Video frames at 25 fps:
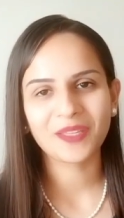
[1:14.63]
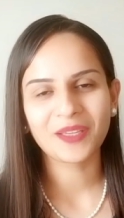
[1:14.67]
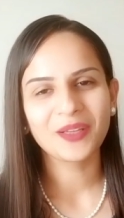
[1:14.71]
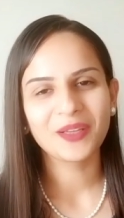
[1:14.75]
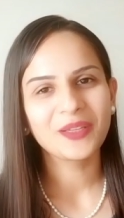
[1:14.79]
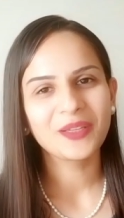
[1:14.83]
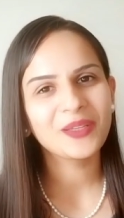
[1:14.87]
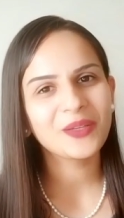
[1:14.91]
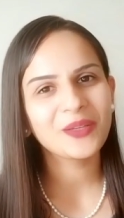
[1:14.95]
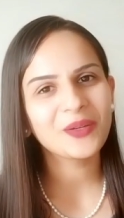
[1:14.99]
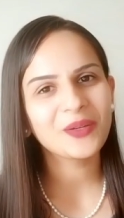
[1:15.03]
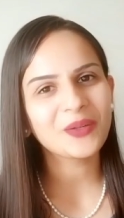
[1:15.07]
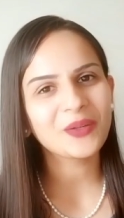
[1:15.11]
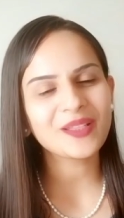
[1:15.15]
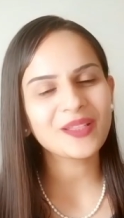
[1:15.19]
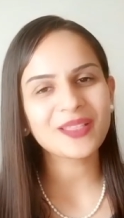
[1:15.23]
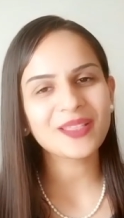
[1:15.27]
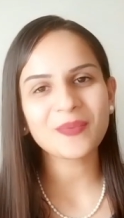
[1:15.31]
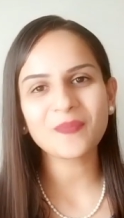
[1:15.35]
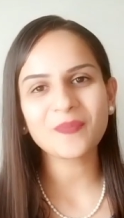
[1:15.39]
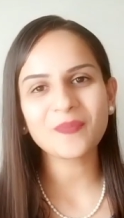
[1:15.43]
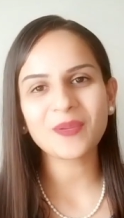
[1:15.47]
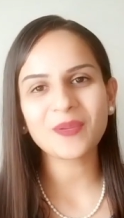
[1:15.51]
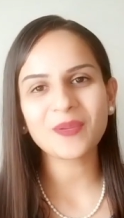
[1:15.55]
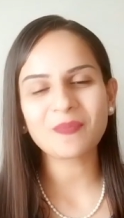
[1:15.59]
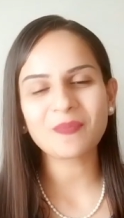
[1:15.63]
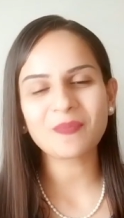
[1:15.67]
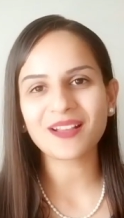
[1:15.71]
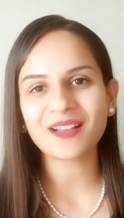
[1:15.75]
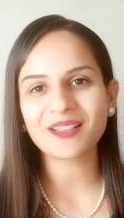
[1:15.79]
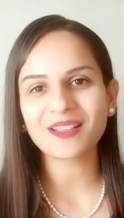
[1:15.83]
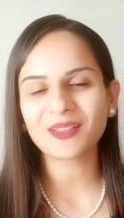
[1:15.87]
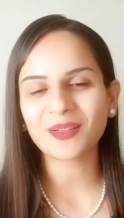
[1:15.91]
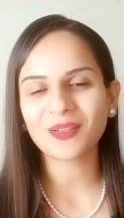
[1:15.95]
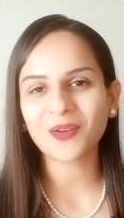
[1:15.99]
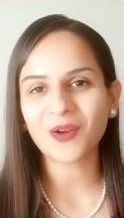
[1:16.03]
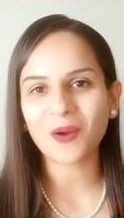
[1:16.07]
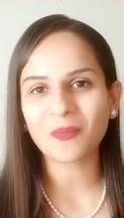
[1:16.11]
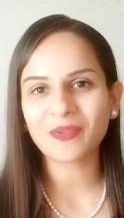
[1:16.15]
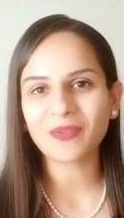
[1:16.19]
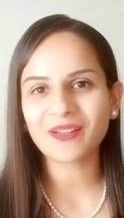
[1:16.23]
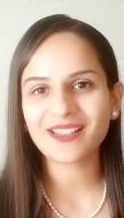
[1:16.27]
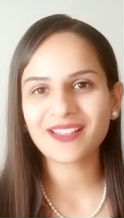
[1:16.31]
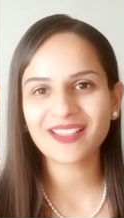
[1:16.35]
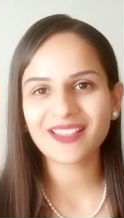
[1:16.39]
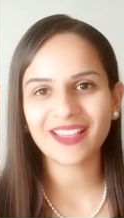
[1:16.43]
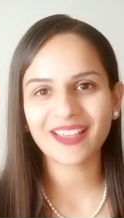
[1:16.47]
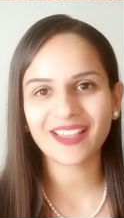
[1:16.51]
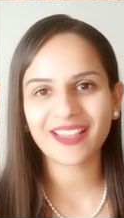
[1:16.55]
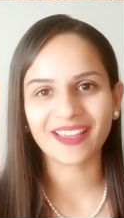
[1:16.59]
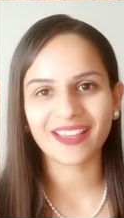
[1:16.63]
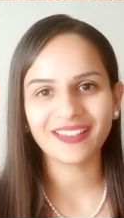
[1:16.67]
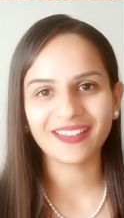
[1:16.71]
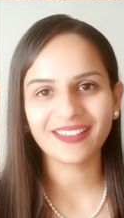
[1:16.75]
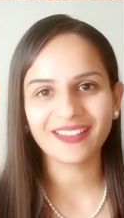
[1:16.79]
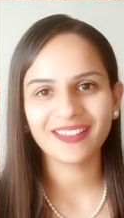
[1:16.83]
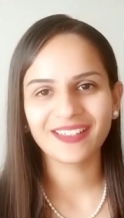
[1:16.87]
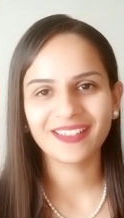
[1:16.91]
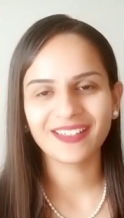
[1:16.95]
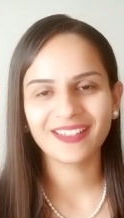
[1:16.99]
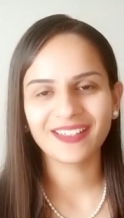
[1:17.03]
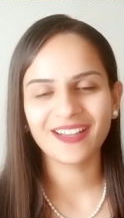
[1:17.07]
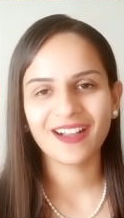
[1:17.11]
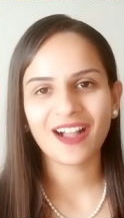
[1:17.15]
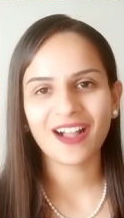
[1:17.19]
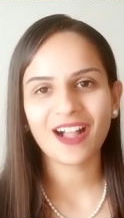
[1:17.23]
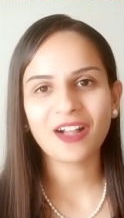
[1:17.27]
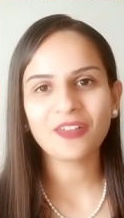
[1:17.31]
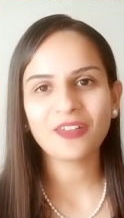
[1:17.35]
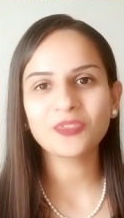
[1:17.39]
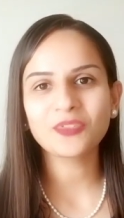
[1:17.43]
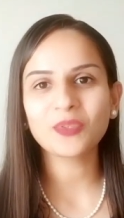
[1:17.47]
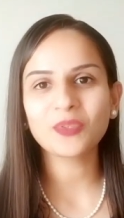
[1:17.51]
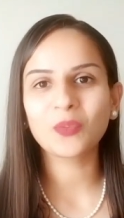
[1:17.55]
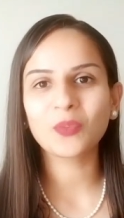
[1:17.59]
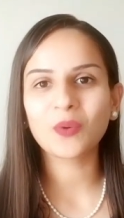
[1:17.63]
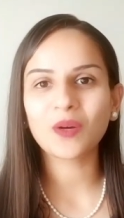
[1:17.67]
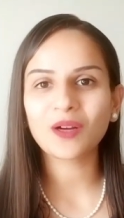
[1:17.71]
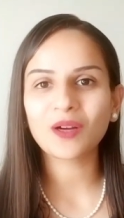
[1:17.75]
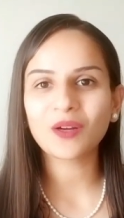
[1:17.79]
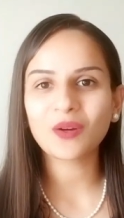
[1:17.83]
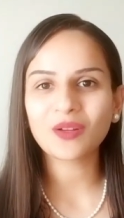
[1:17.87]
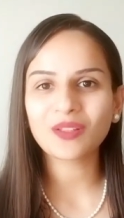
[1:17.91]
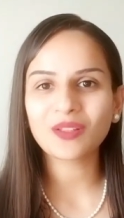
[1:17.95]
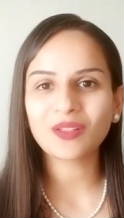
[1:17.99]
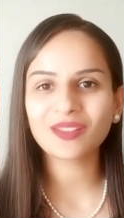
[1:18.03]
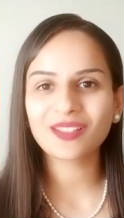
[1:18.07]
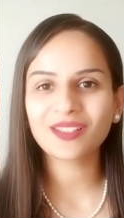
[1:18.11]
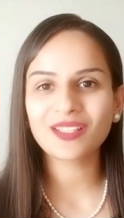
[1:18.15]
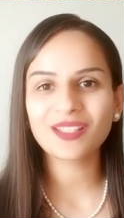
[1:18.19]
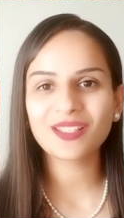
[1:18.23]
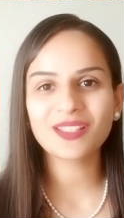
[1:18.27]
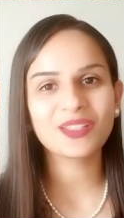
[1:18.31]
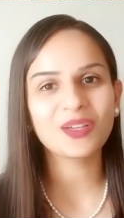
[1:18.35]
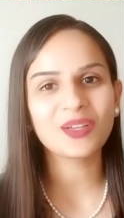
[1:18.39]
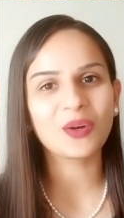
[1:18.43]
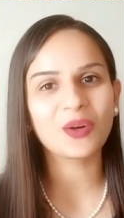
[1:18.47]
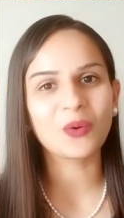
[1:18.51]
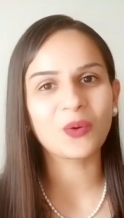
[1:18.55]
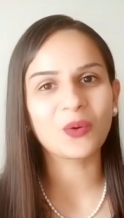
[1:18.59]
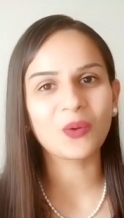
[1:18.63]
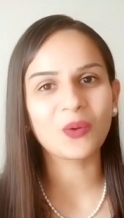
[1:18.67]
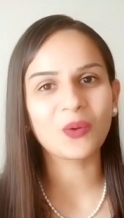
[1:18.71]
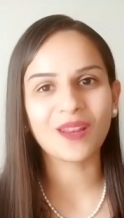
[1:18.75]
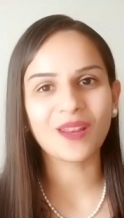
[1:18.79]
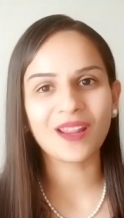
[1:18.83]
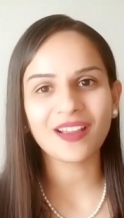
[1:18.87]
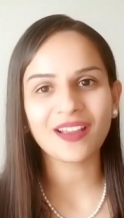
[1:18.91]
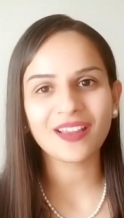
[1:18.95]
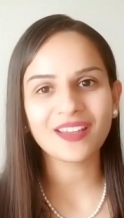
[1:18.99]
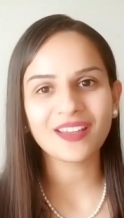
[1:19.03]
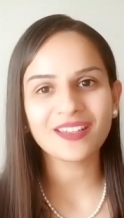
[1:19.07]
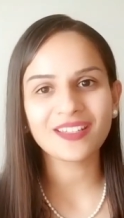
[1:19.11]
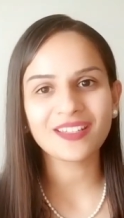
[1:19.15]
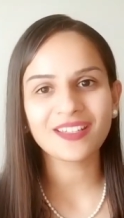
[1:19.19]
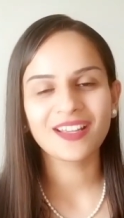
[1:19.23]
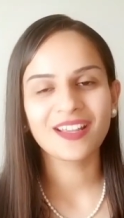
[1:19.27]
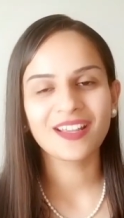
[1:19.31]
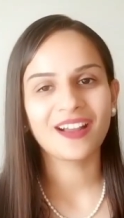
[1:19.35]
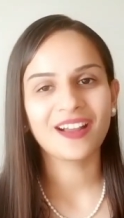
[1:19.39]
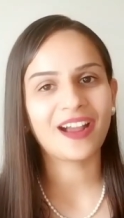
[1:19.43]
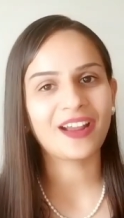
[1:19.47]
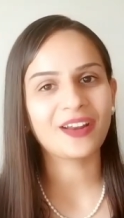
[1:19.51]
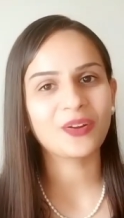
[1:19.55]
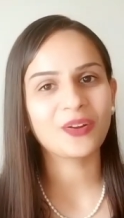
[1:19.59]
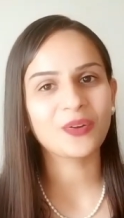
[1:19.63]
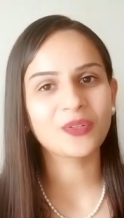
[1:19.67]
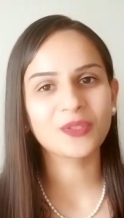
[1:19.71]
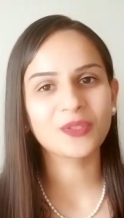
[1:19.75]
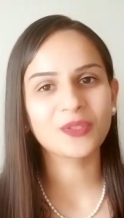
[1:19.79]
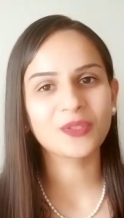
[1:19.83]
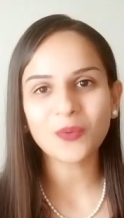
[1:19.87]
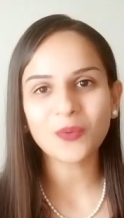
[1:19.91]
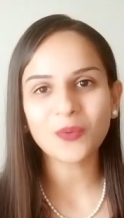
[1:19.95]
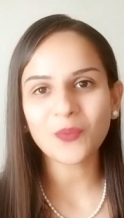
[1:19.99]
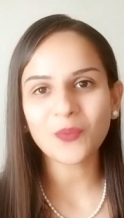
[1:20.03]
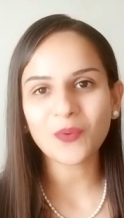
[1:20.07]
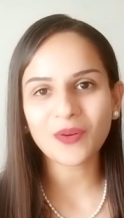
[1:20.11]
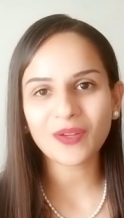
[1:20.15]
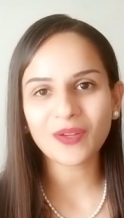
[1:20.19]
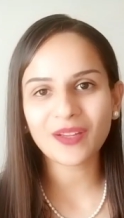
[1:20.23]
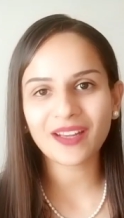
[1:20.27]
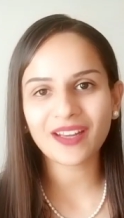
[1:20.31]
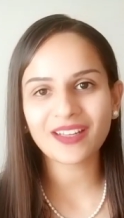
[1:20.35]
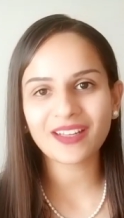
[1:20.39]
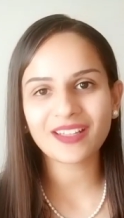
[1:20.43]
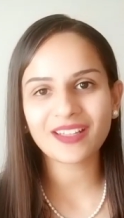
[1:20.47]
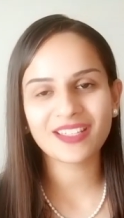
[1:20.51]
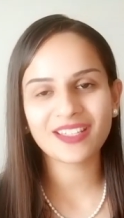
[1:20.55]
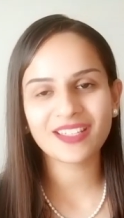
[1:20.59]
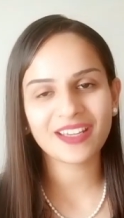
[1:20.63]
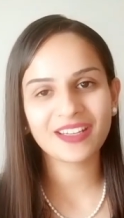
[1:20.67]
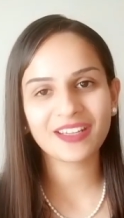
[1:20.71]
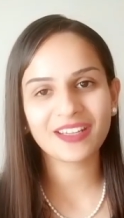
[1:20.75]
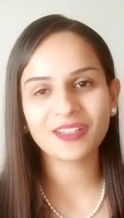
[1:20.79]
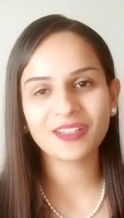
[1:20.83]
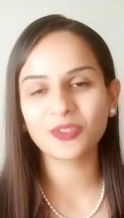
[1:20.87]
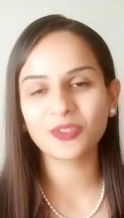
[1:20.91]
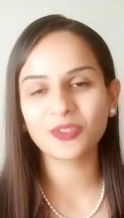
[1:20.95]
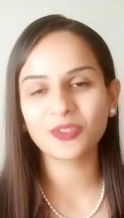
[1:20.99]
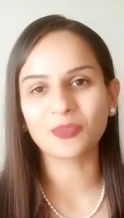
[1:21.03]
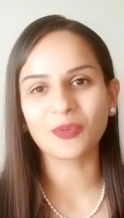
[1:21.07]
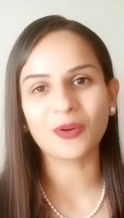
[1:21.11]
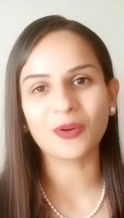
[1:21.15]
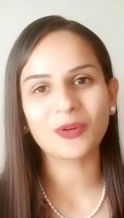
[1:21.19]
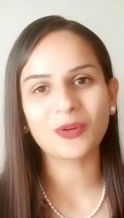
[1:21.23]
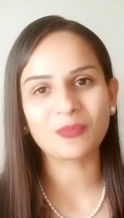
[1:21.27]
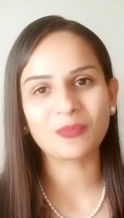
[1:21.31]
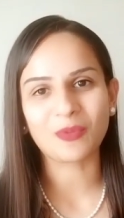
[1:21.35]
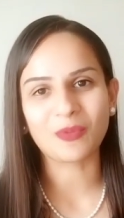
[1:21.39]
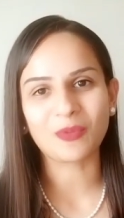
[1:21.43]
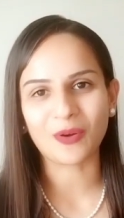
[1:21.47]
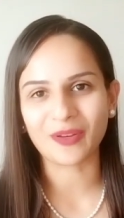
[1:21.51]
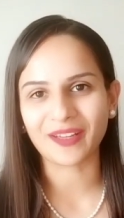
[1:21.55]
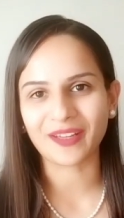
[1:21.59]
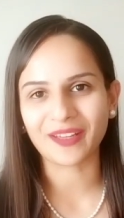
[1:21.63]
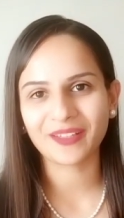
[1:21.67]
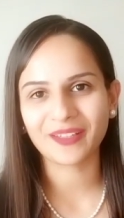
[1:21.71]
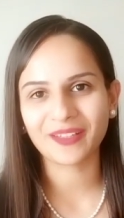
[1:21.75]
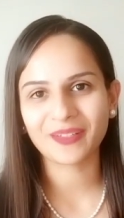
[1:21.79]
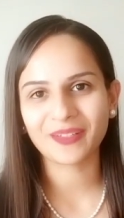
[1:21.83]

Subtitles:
You could simply pass a comment saying, I have to work on this the whole night and I don't want to get jaded tomorrow morning.